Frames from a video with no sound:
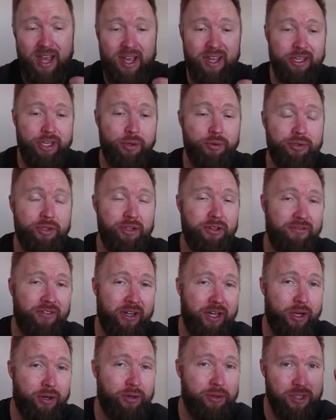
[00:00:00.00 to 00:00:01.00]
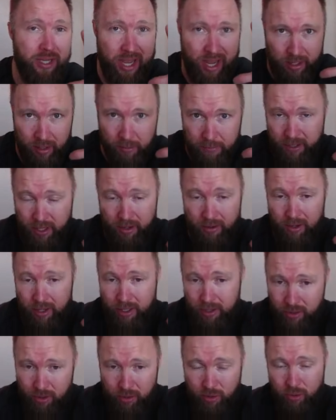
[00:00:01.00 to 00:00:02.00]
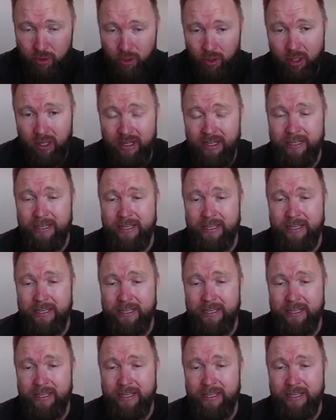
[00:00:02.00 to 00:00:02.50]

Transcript: YouTube videos can appear in Google.